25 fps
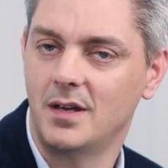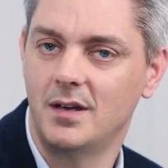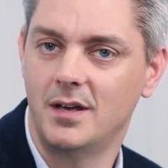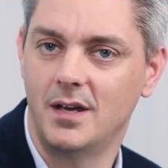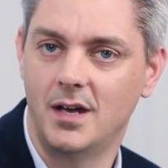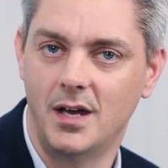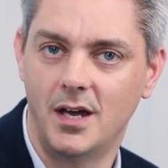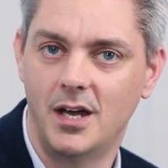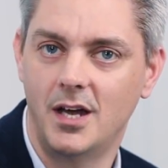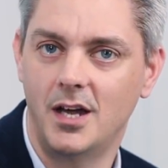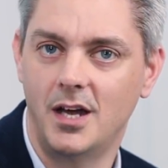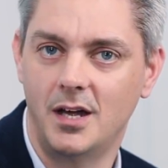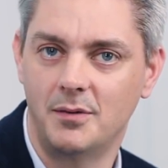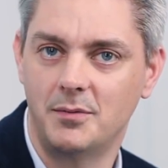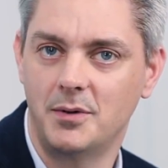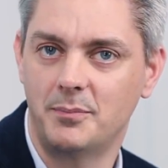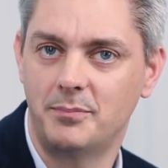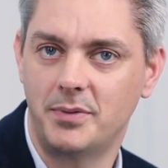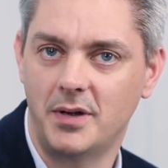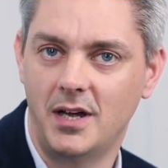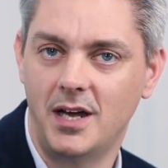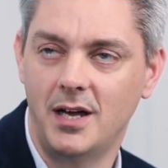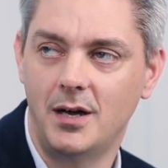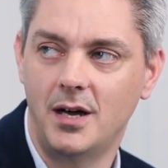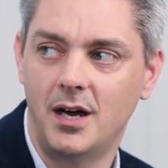
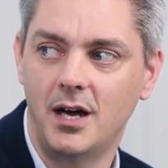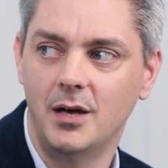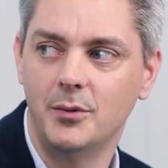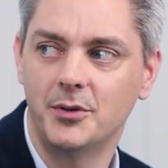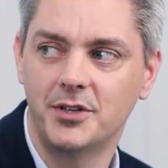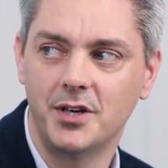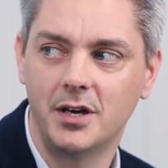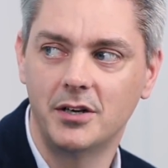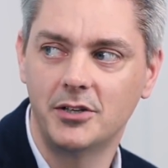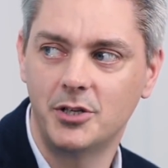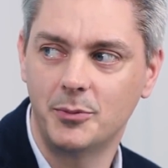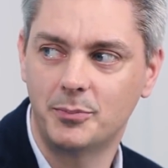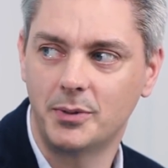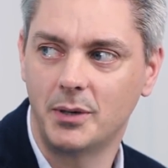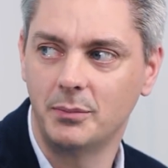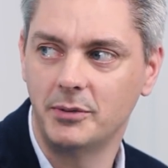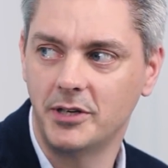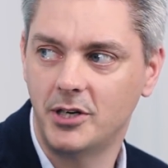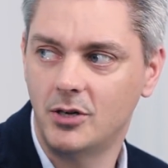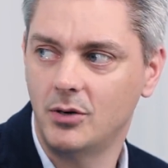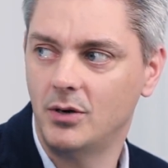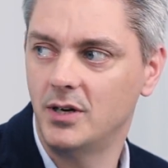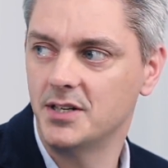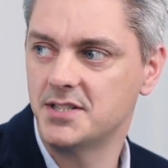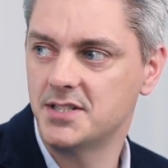I would argue
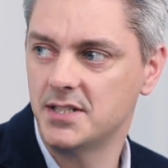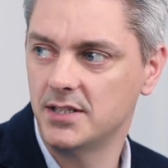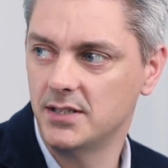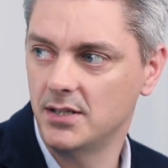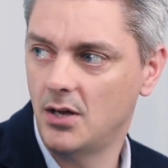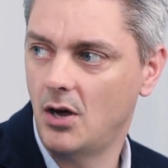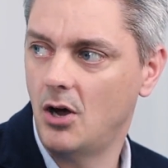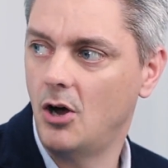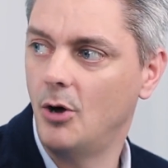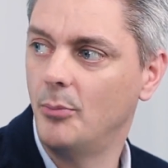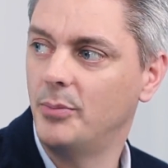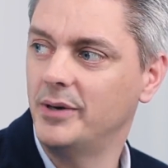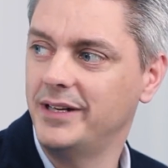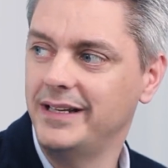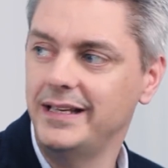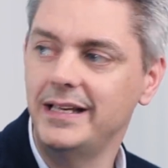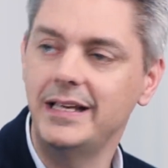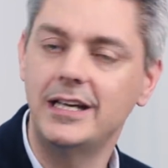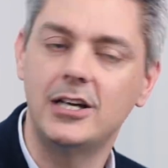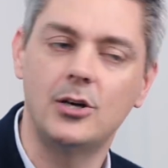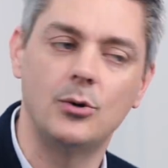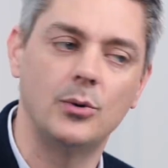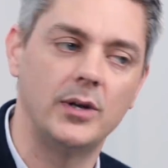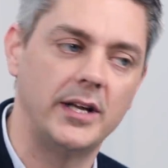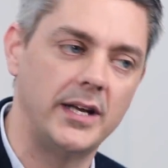probably quite a lot, but
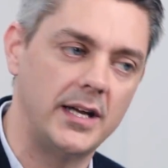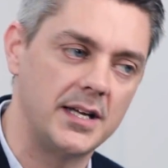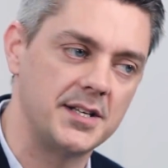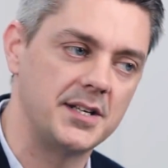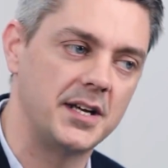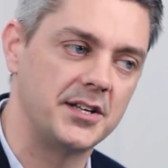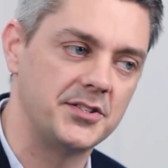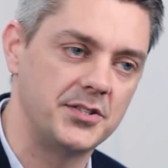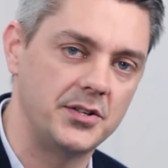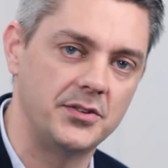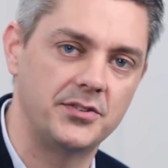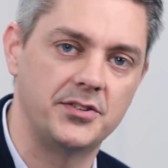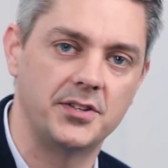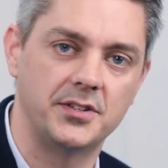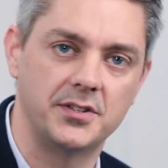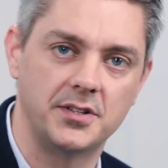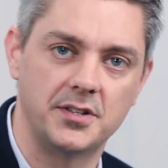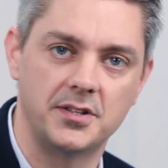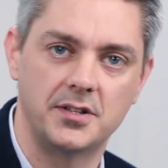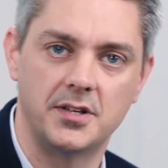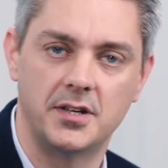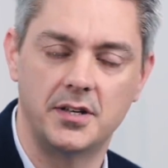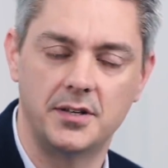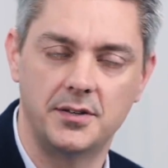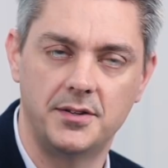equally I do
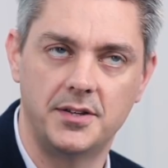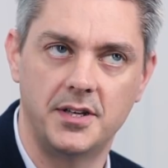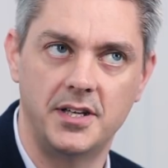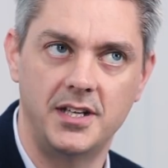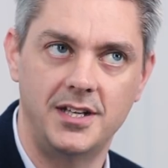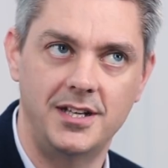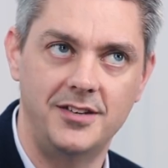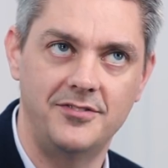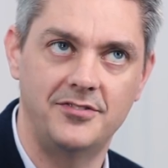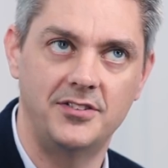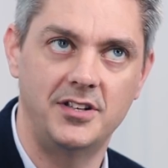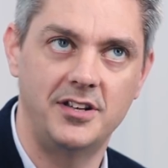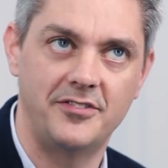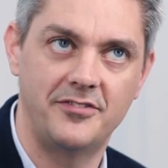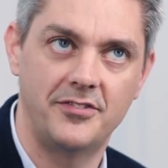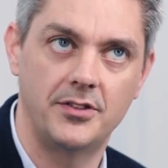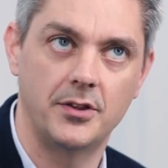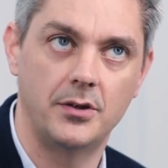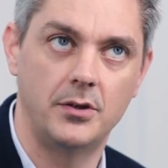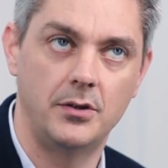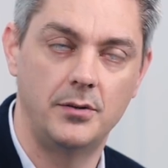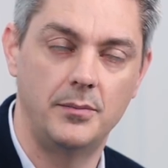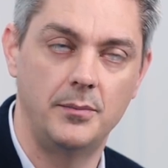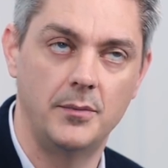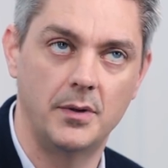think that even if
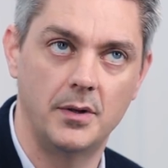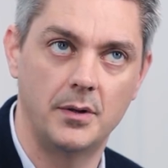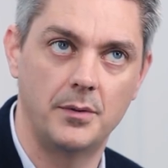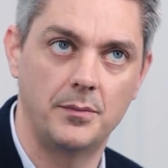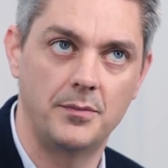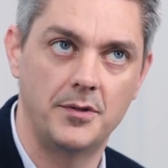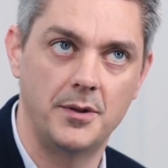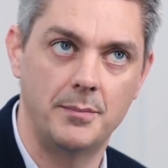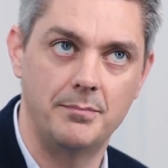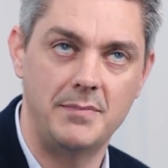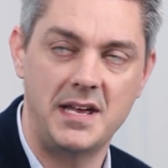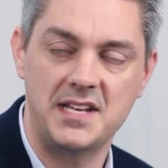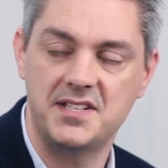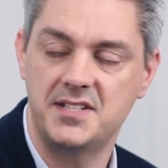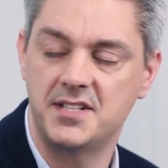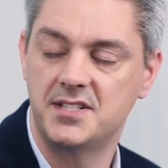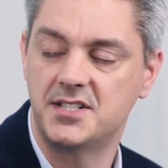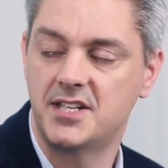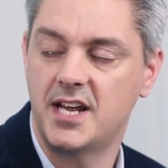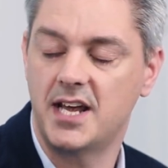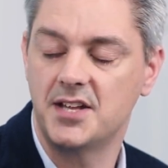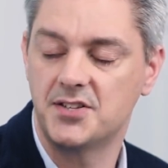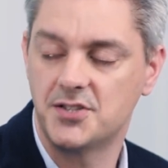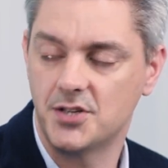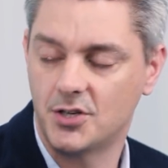the
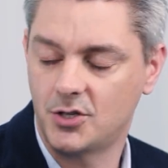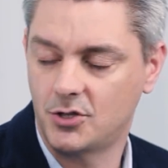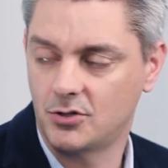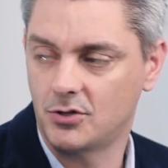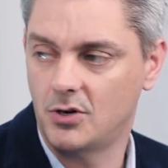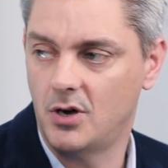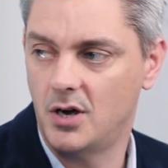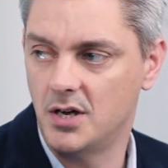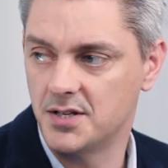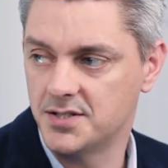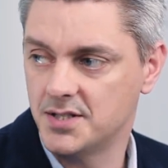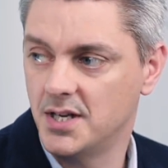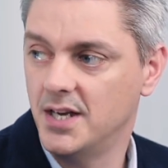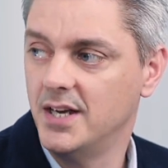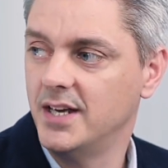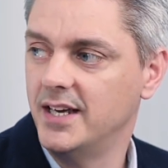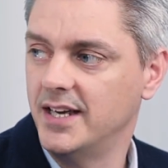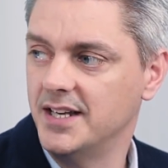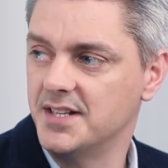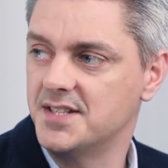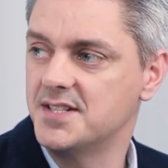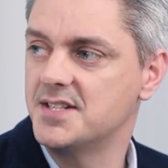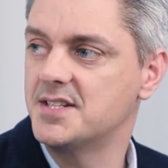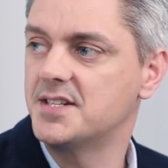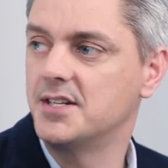message gets across,
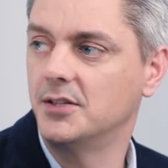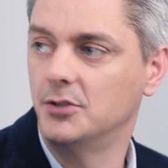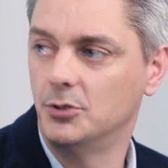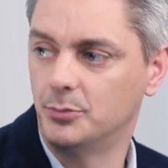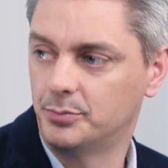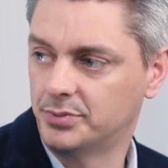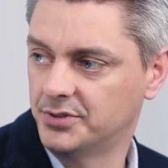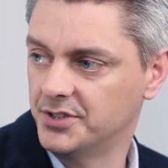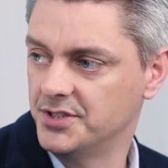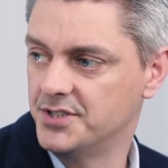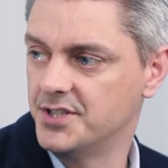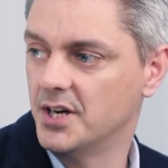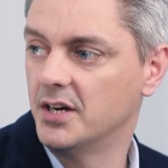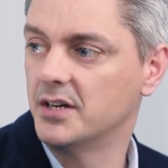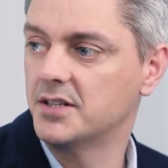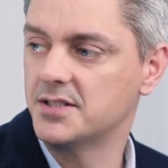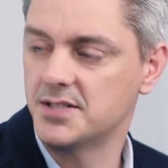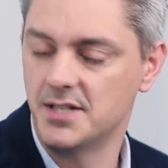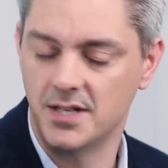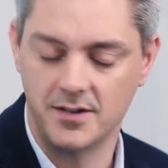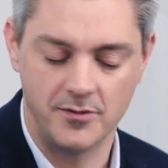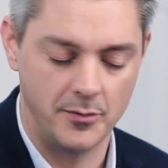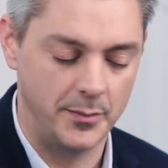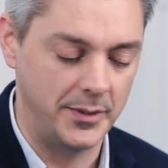it's still productive.